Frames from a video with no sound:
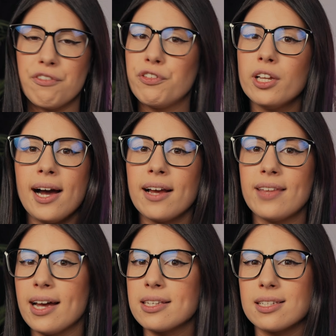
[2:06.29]
I feel
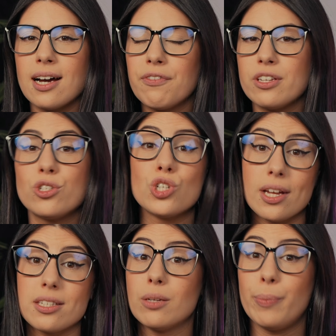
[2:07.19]
like that stuff is
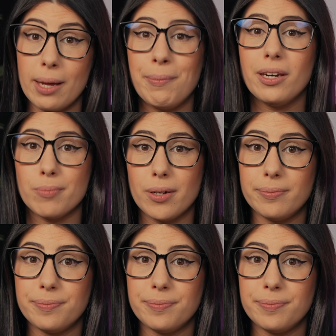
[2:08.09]
just the bare minimum.